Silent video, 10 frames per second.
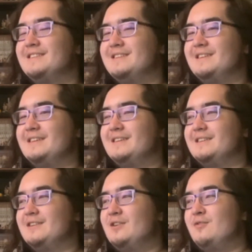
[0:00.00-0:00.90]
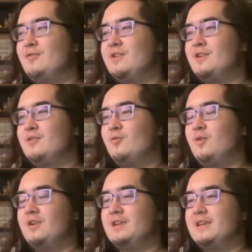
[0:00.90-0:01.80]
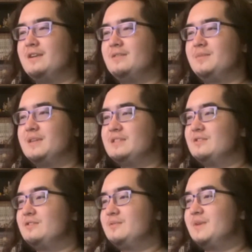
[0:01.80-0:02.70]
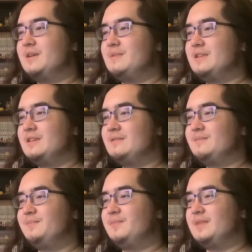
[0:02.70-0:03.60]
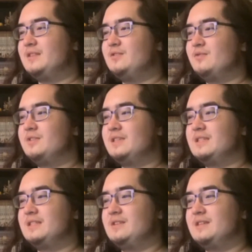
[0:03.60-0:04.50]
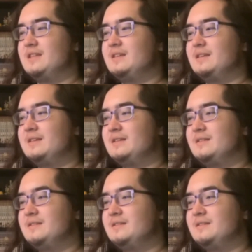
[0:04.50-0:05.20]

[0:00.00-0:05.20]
No word yet on Best Girl, in my opinion. Too early in the series, I think.